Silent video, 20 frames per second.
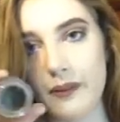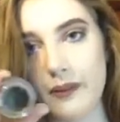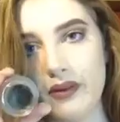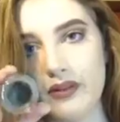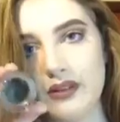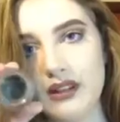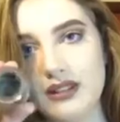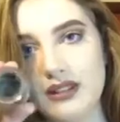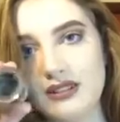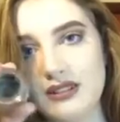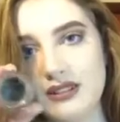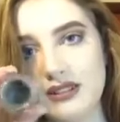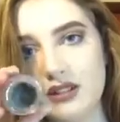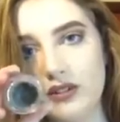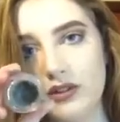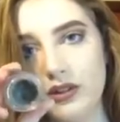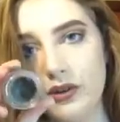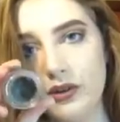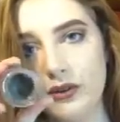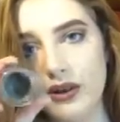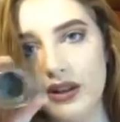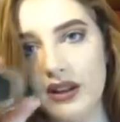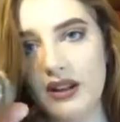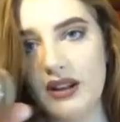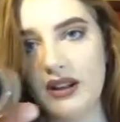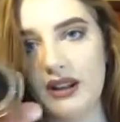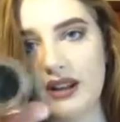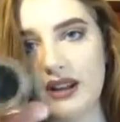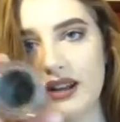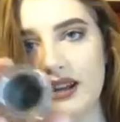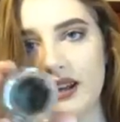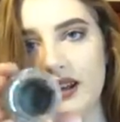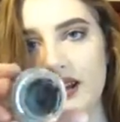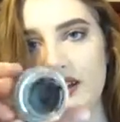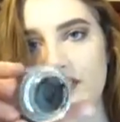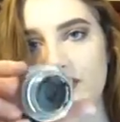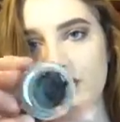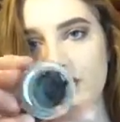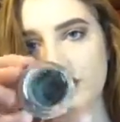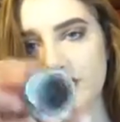But this is a new one, and again I
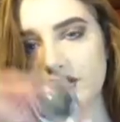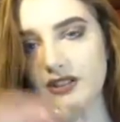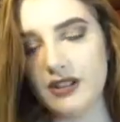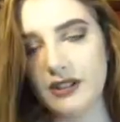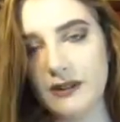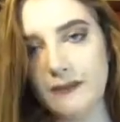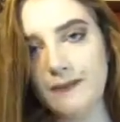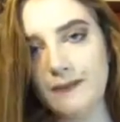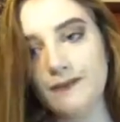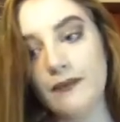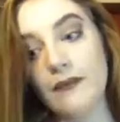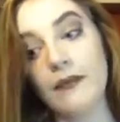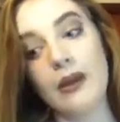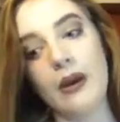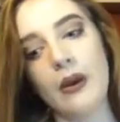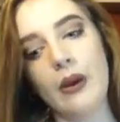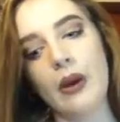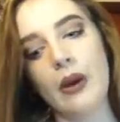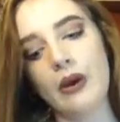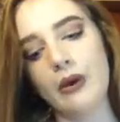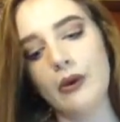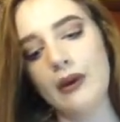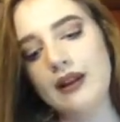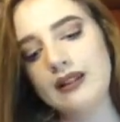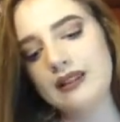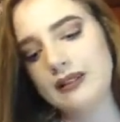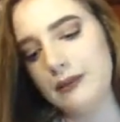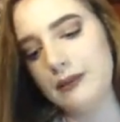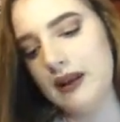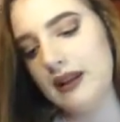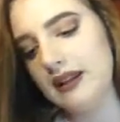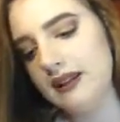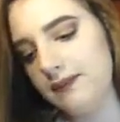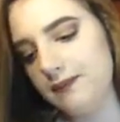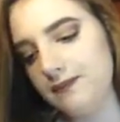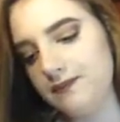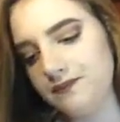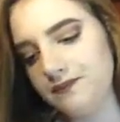have used it quite a bit,